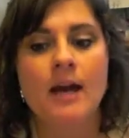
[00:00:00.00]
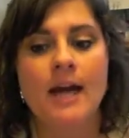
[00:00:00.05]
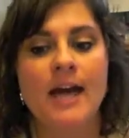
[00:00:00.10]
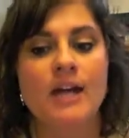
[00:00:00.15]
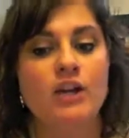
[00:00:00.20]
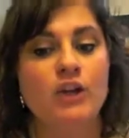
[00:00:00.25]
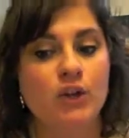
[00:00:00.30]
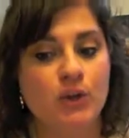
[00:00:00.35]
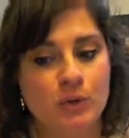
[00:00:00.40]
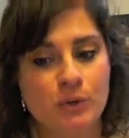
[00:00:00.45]

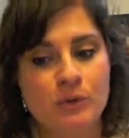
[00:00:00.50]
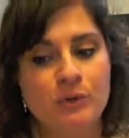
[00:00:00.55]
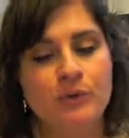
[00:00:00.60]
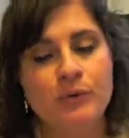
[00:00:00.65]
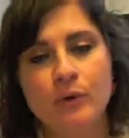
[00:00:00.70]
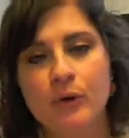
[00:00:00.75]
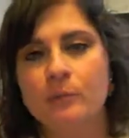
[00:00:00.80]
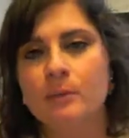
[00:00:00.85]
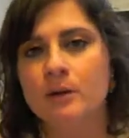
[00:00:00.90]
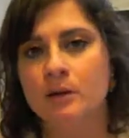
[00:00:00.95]
and
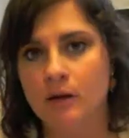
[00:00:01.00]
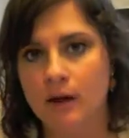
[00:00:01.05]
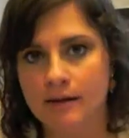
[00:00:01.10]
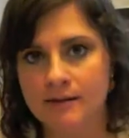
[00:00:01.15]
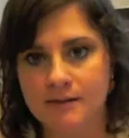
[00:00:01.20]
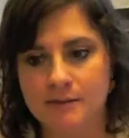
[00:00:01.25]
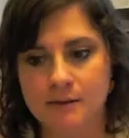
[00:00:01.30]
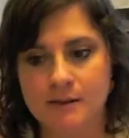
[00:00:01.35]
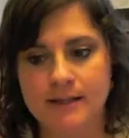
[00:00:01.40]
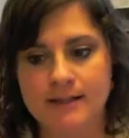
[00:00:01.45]
uniform
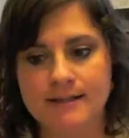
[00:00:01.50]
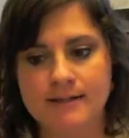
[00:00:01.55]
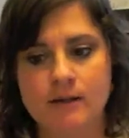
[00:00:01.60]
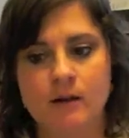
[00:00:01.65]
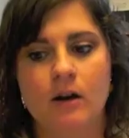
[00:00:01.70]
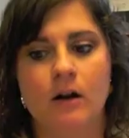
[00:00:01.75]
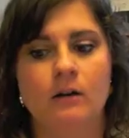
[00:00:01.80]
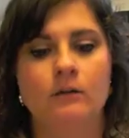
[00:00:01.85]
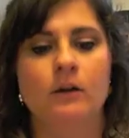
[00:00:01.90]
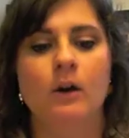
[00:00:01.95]
glossaries
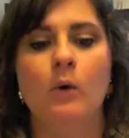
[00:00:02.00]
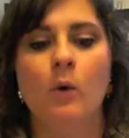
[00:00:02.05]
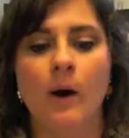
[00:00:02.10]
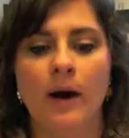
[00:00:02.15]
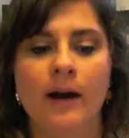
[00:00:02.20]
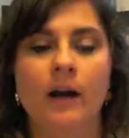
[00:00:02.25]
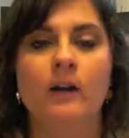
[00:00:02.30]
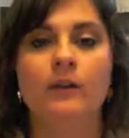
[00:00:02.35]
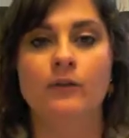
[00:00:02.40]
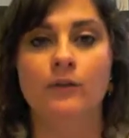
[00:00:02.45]
are
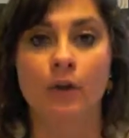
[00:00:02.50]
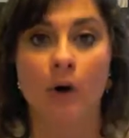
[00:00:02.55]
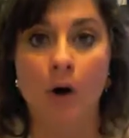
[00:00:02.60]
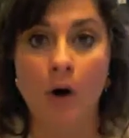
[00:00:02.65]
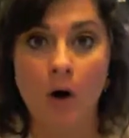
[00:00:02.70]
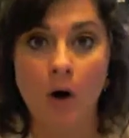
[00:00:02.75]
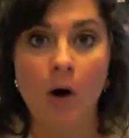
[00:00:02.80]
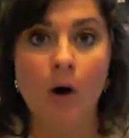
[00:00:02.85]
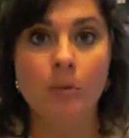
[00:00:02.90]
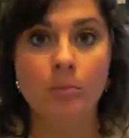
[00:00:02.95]
required for
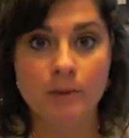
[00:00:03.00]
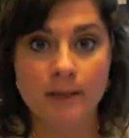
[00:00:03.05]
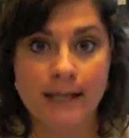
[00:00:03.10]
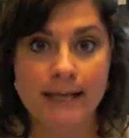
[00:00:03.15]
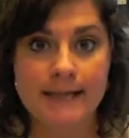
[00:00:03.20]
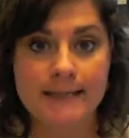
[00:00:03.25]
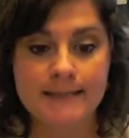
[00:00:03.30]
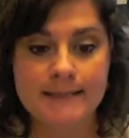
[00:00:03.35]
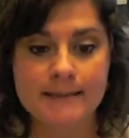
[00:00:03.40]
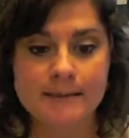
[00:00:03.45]
all
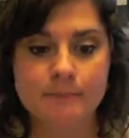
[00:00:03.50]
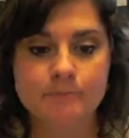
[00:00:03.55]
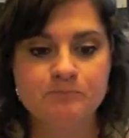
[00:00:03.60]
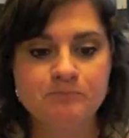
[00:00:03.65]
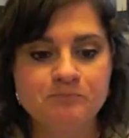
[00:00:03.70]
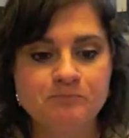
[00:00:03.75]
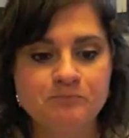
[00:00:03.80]
plans.